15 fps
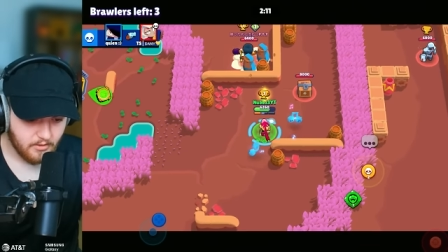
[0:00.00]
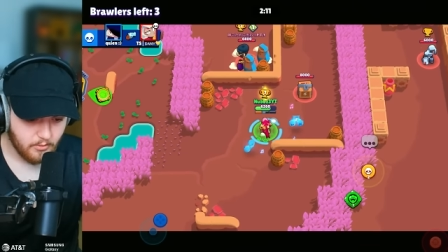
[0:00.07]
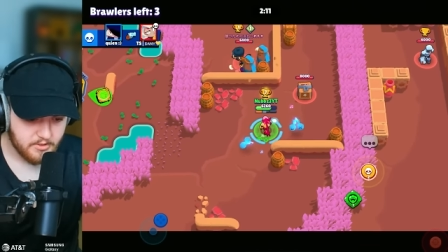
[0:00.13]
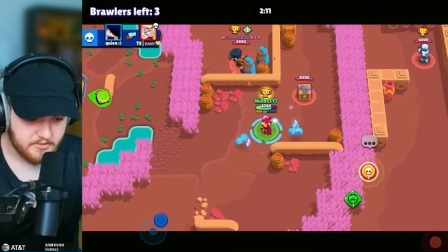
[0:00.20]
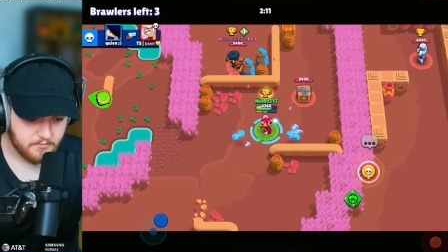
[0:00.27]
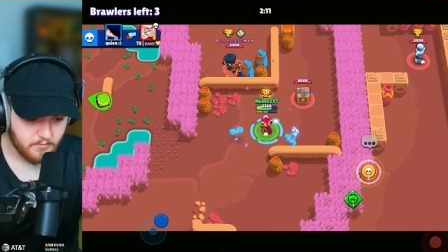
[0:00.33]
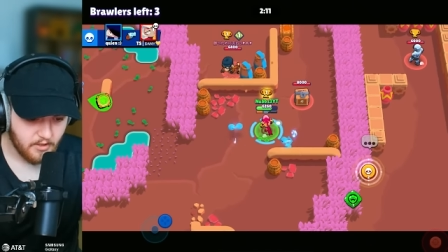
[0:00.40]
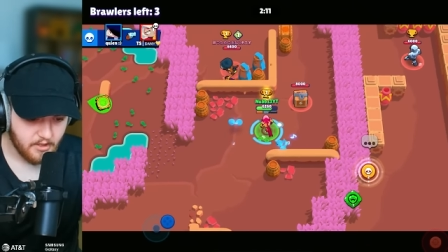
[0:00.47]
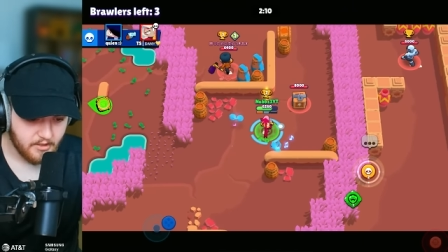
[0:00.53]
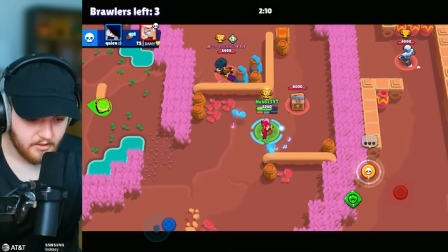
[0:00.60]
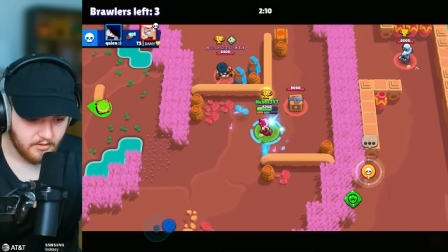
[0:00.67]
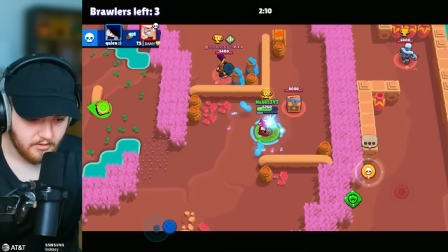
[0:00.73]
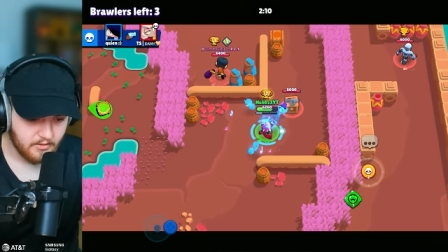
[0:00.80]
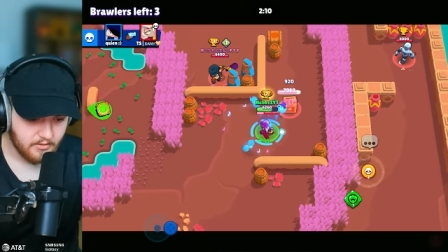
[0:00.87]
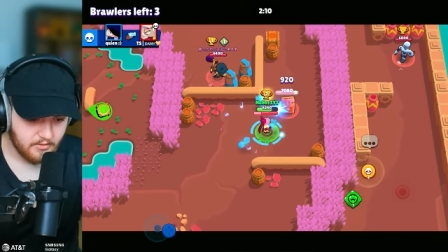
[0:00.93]
Oh, he's
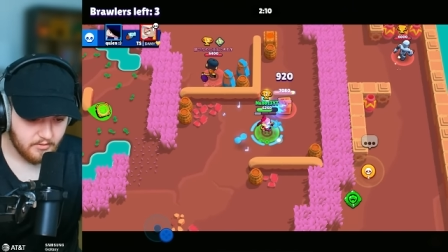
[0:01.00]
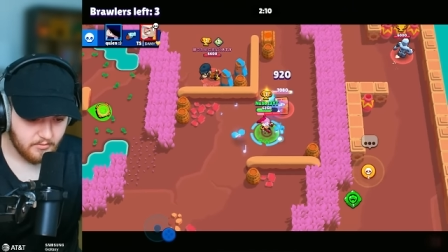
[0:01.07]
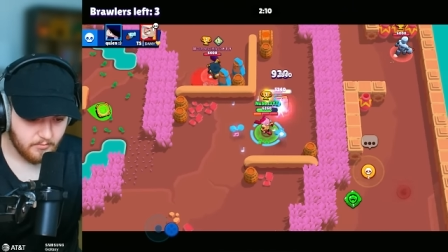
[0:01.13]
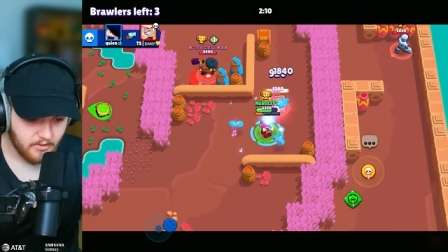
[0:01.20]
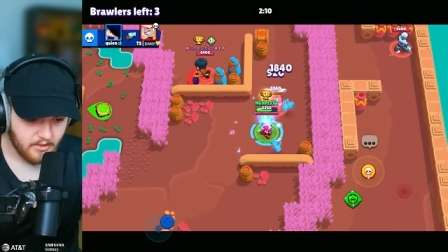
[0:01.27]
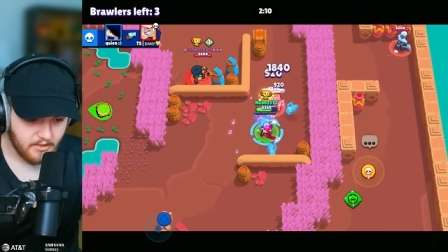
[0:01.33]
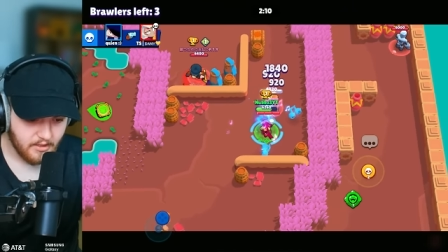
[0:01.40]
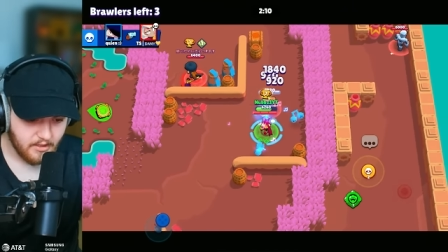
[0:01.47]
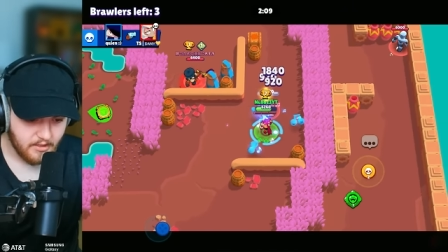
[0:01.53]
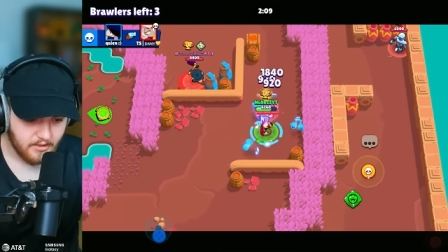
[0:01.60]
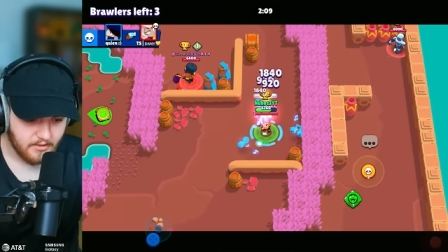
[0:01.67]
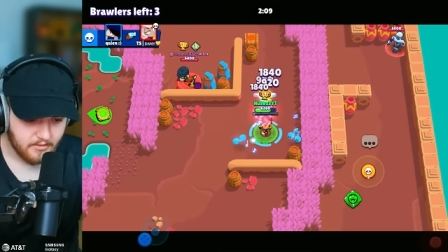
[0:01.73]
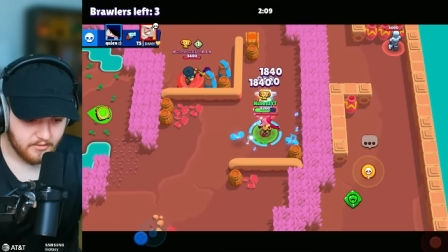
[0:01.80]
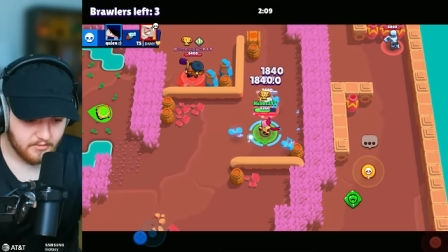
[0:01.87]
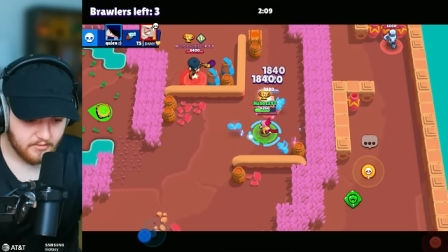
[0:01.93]
running. What a
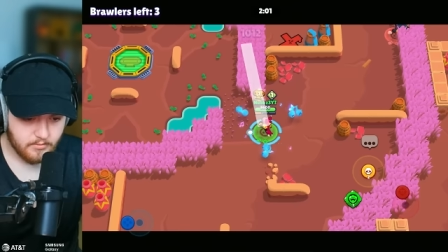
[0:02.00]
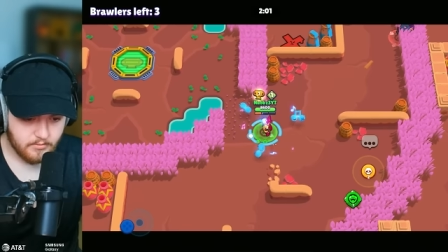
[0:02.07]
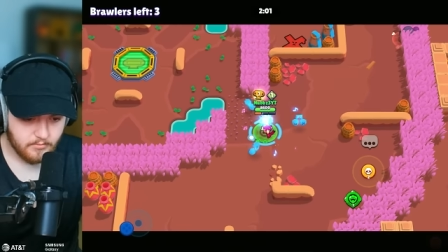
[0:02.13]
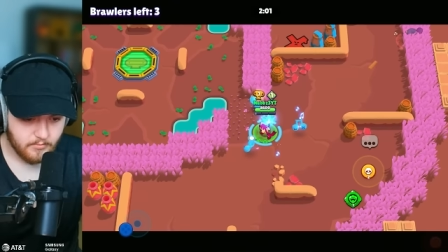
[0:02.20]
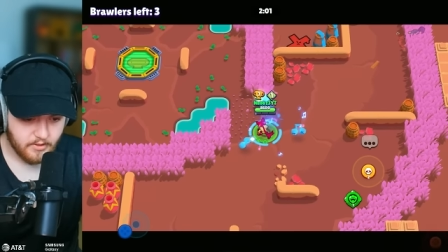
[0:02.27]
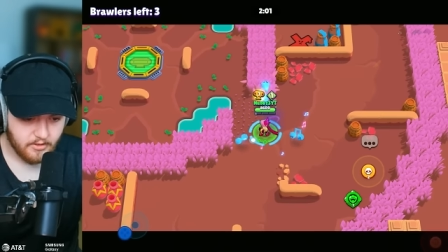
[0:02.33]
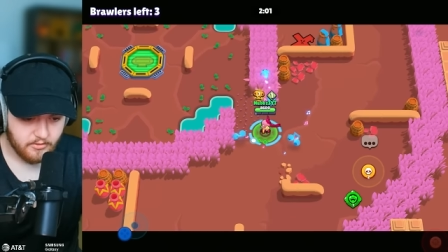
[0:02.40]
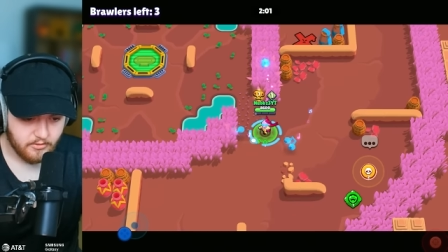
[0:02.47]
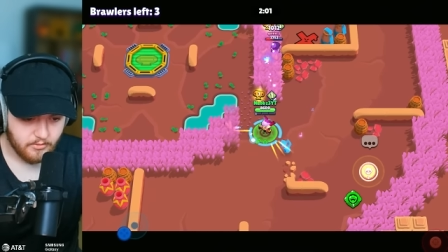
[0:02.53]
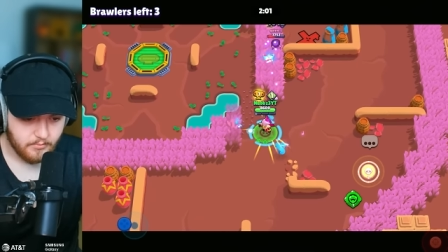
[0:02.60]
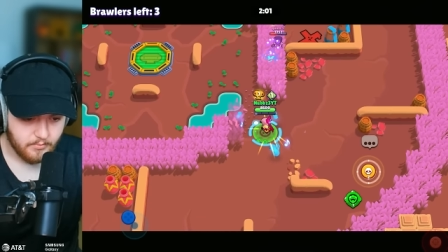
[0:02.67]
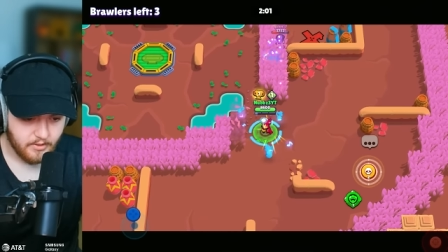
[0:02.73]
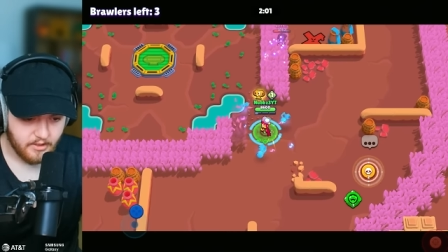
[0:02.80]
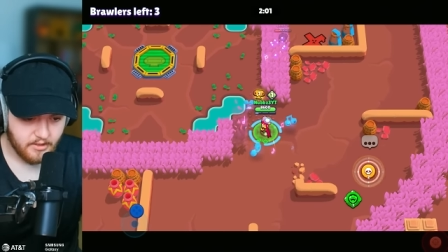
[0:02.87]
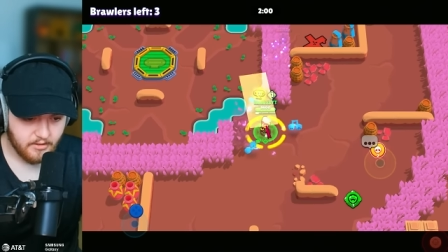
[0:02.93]
guy. What are you
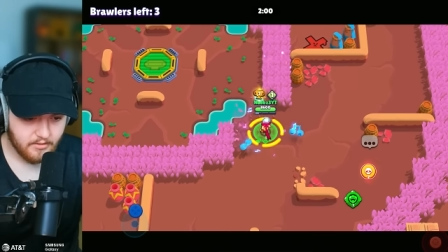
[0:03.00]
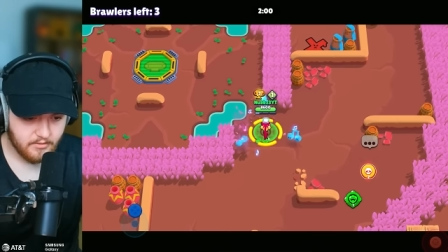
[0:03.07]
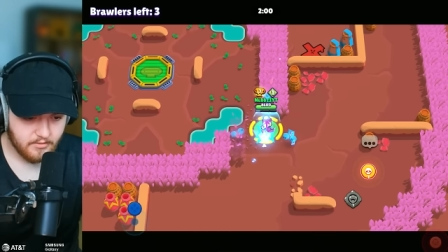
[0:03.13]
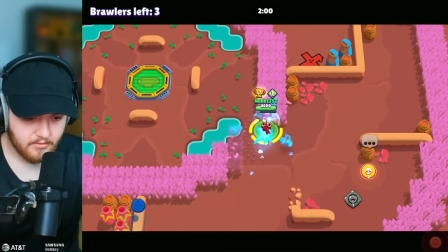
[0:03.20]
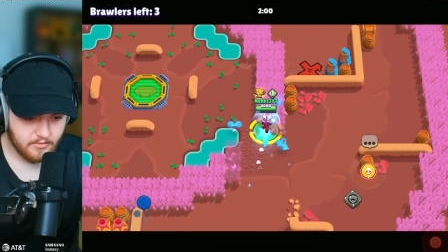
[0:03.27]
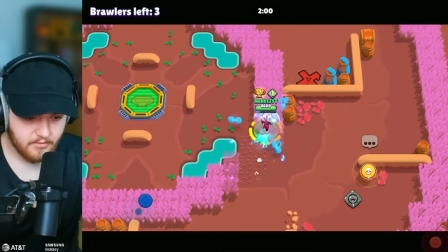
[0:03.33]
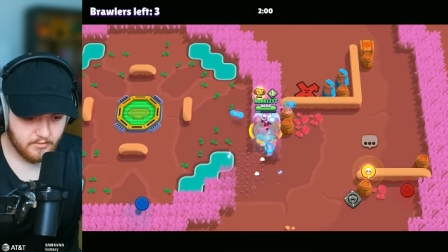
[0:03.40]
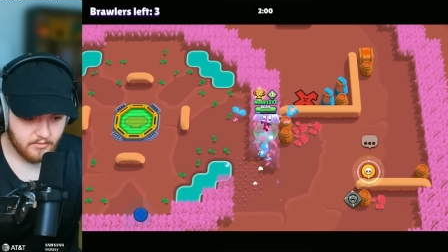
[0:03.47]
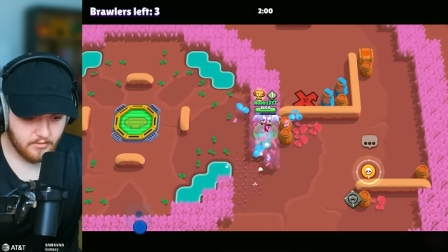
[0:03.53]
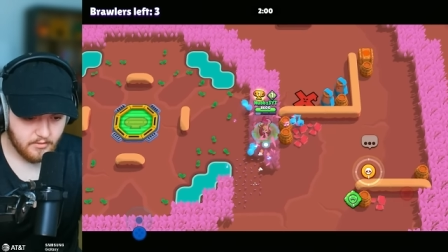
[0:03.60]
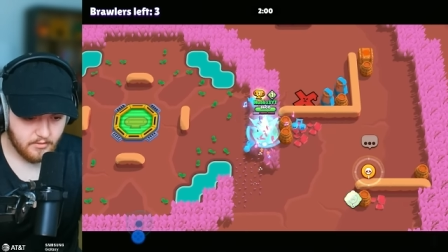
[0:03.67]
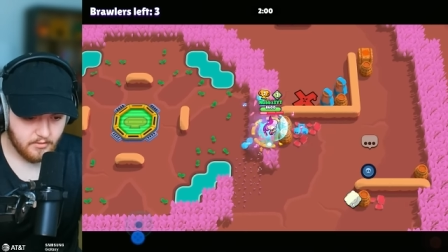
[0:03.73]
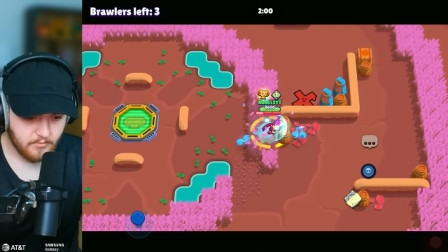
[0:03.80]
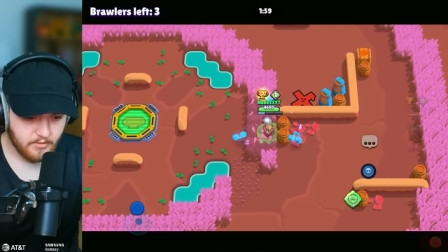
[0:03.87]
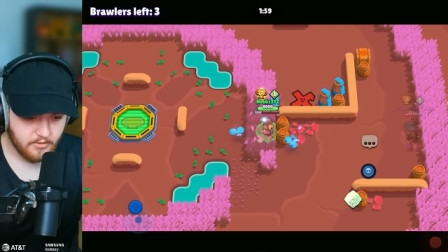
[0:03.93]
doing, buddy?
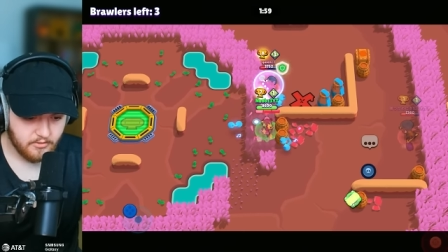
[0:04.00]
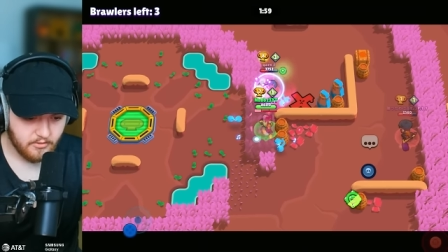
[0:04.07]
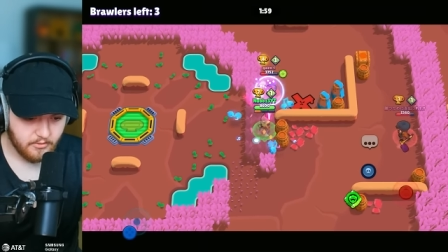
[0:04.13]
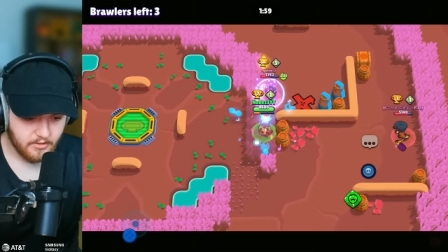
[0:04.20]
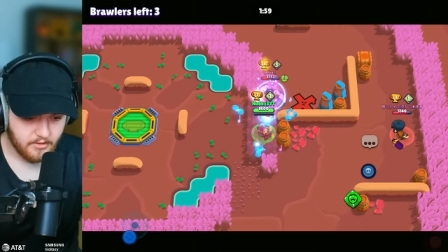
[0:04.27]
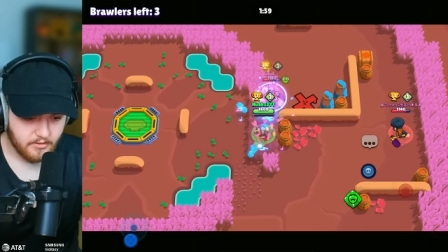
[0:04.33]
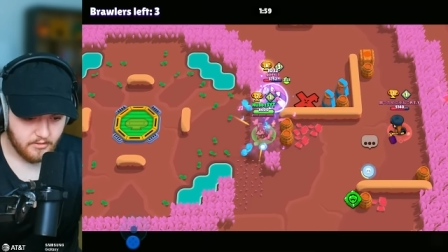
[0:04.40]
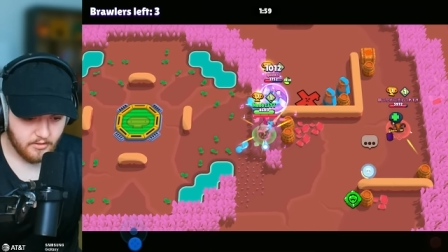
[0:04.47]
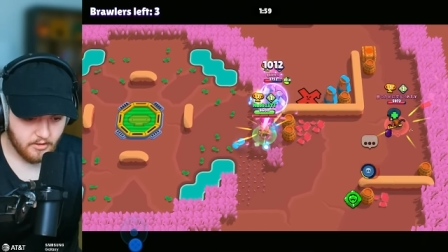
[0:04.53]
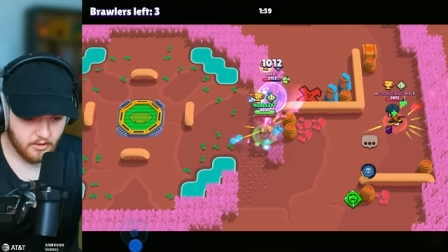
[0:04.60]
What are you doing?